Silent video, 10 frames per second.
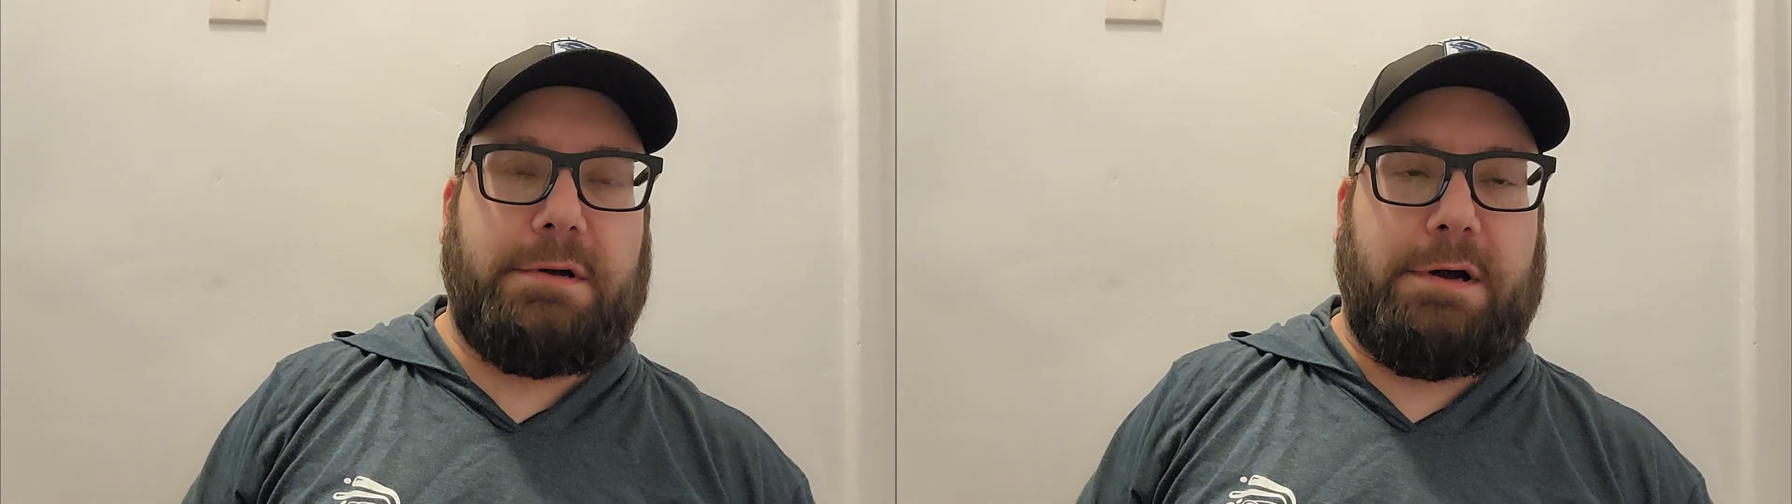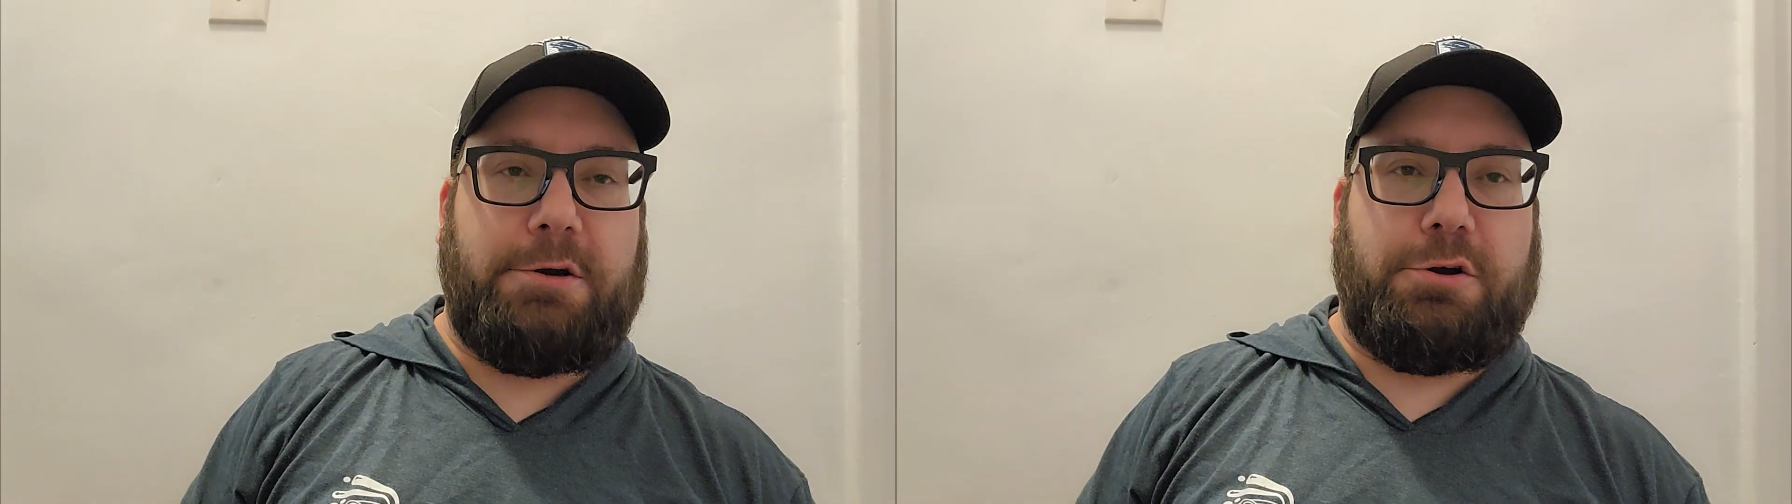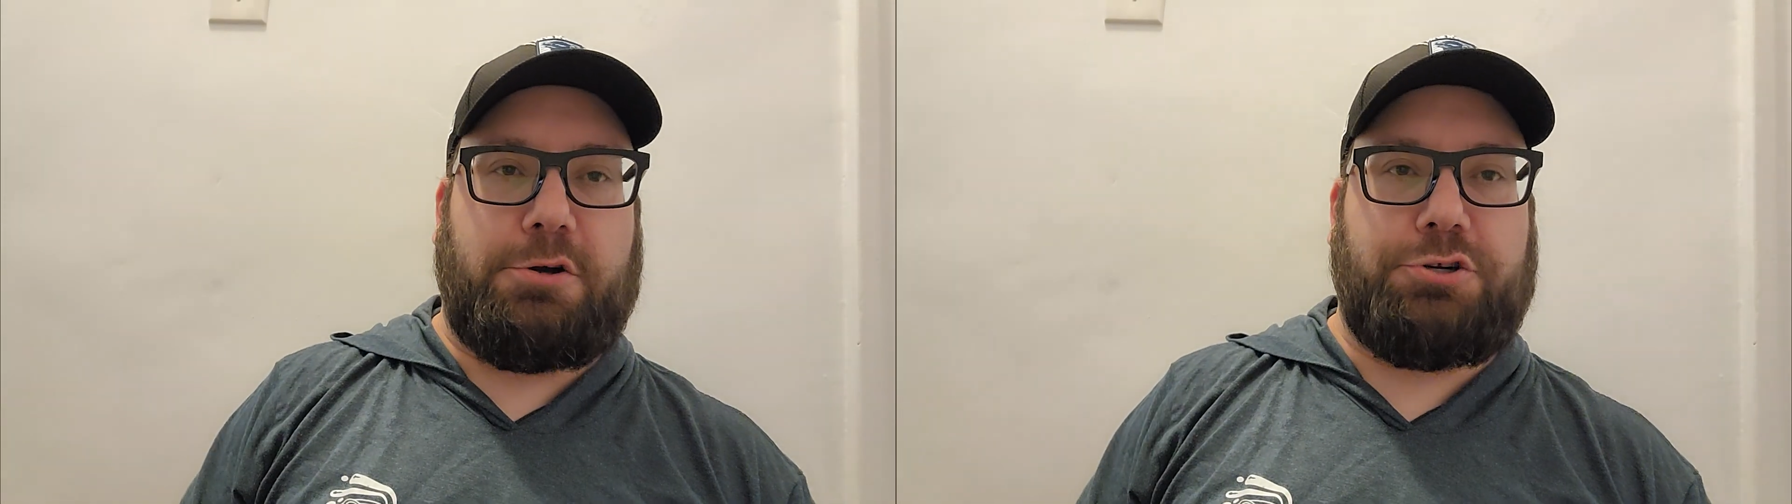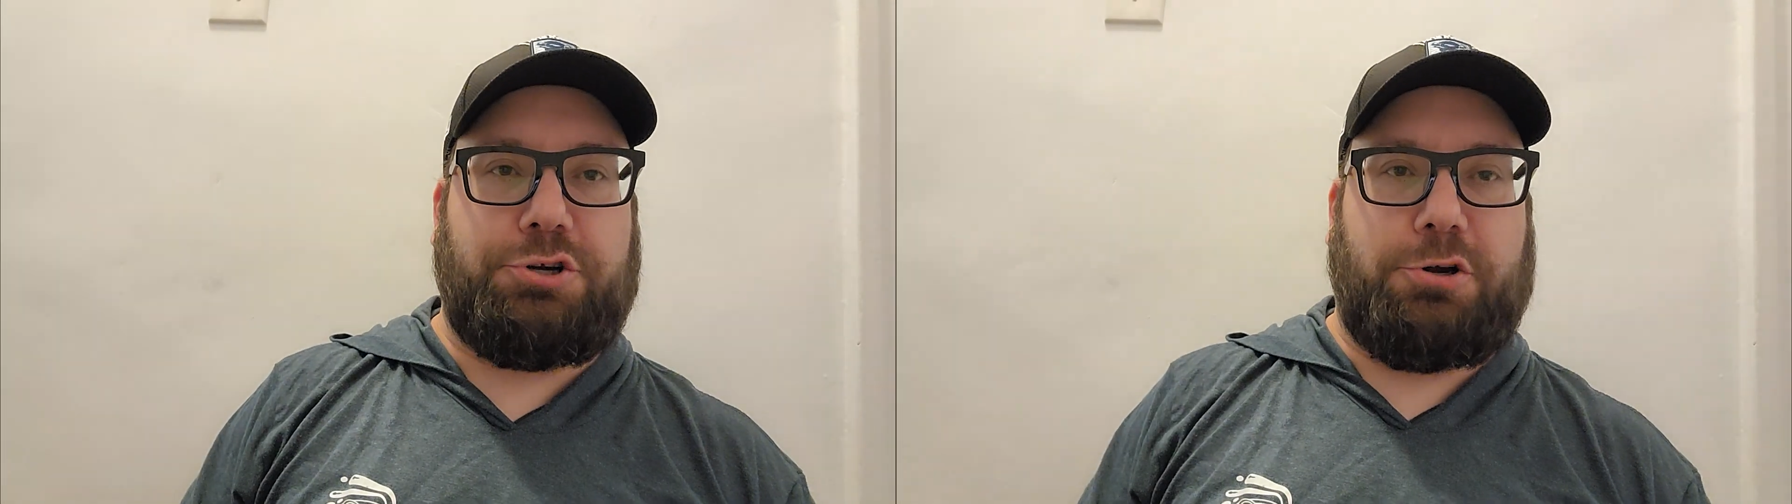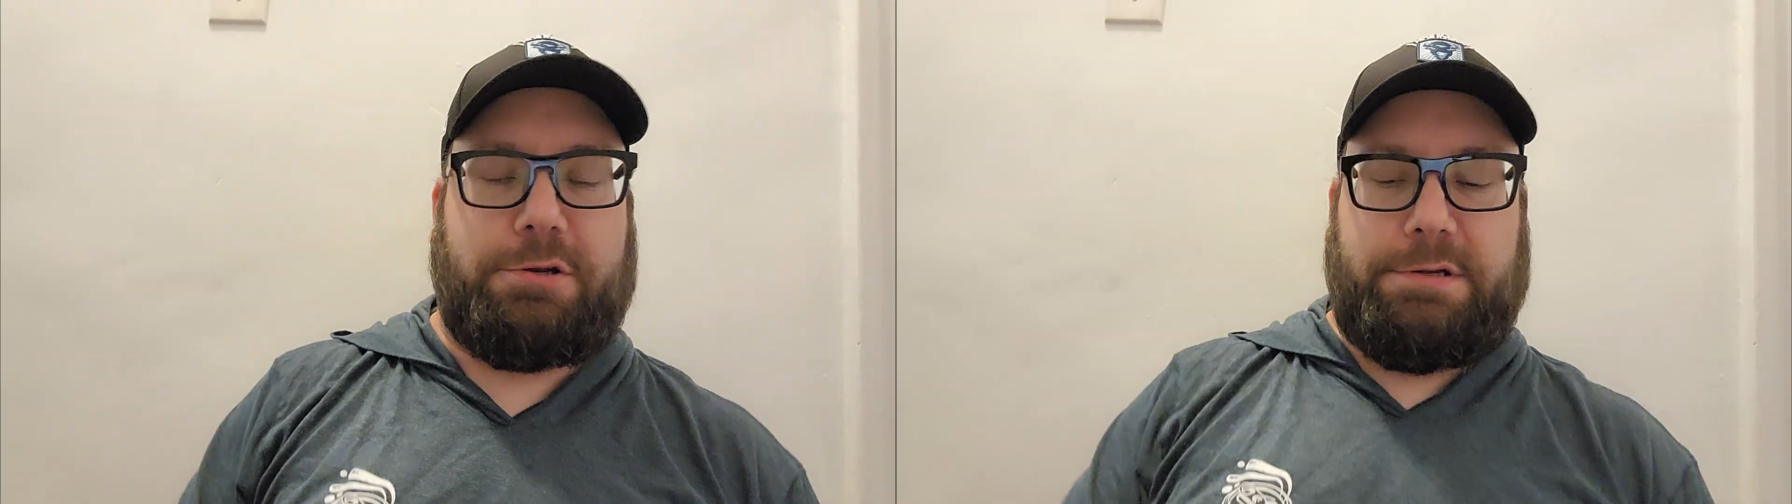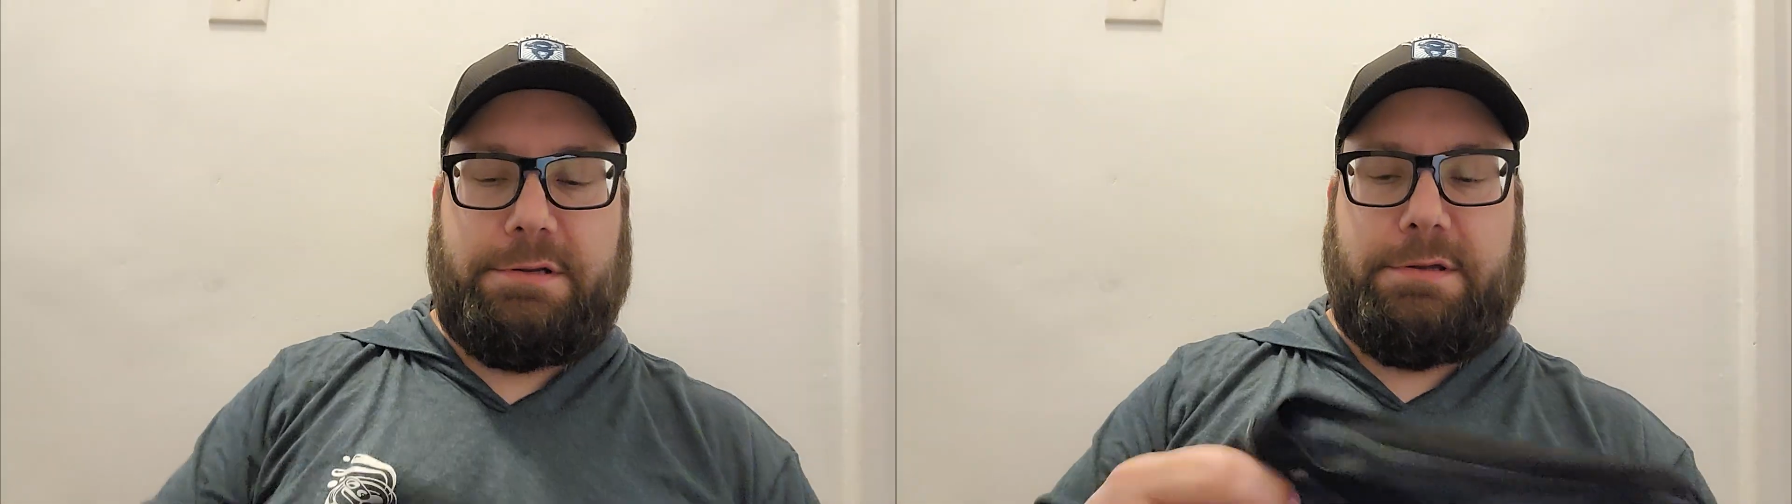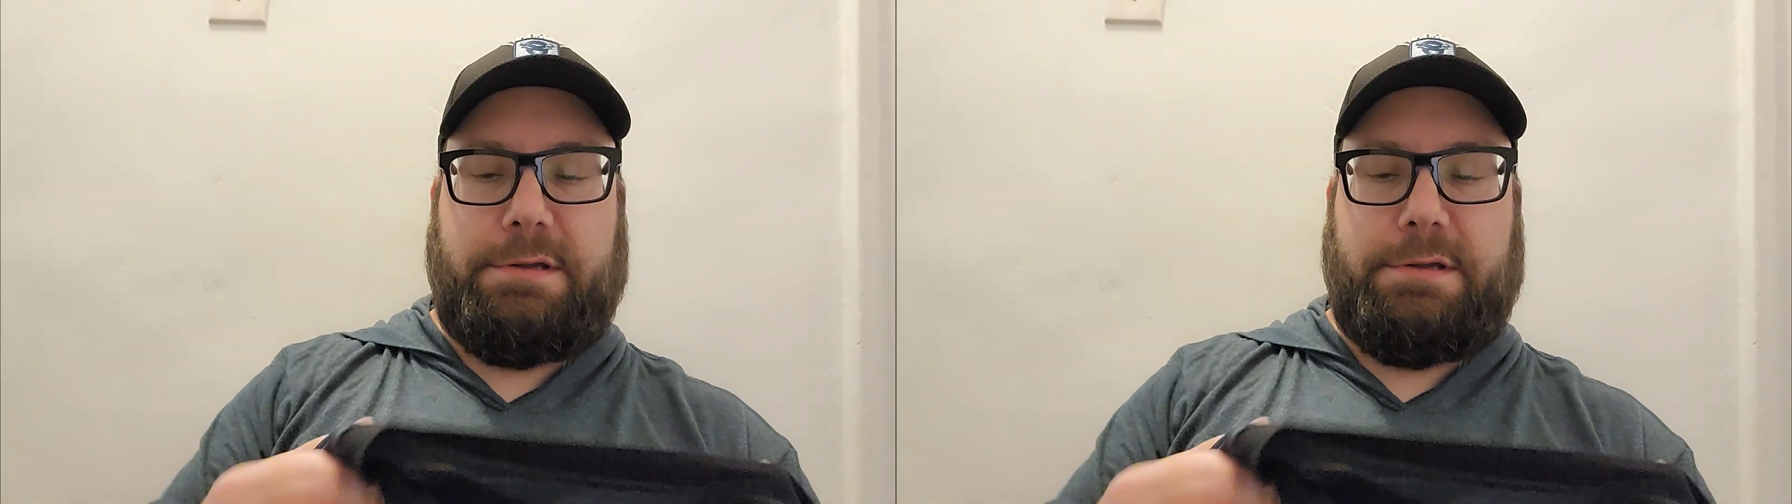undershirt,